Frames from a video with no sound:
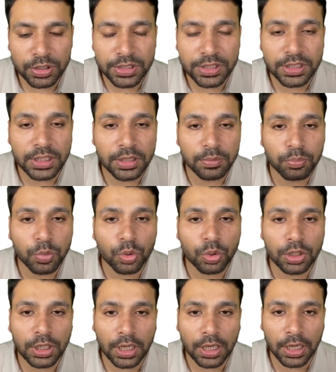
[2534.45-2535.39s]

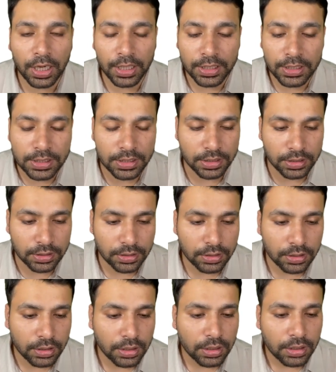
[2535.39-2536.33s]
deportalized.
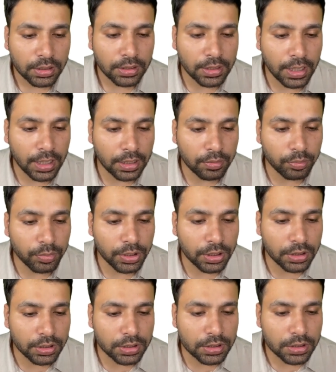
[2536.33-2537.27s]
That
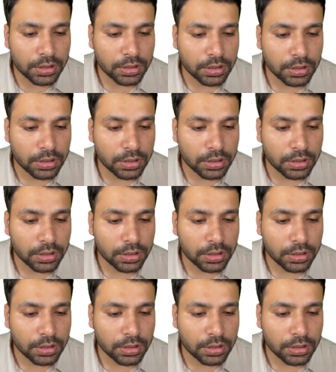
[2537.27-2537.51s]
means